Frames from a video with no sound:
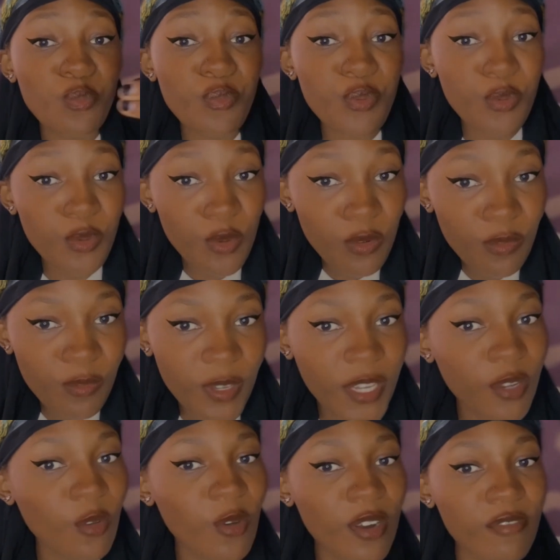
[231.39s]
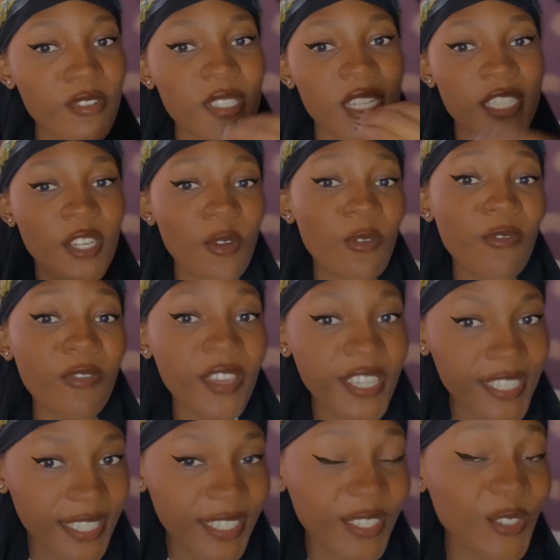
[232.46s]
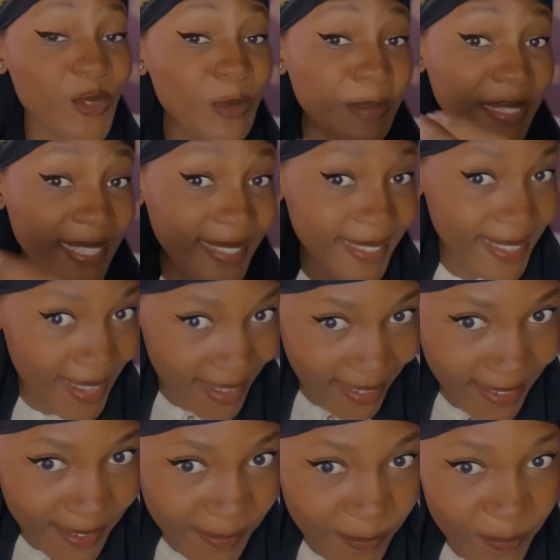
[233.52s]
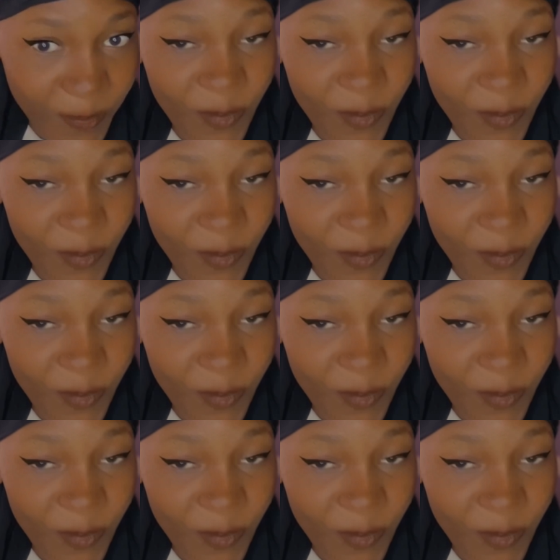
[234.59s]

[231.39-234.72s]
prove in order for such a conviction to be done.